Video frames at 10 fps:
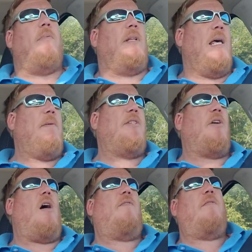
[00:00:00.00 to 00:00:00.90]
But let me
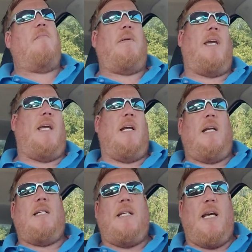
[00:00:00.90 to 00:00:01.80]
start from the beginning
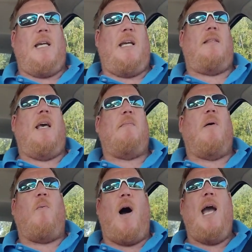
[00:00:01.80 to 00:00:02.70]
and tell you that my
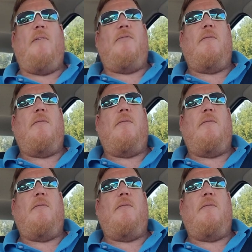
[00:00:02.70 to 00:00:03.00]
wife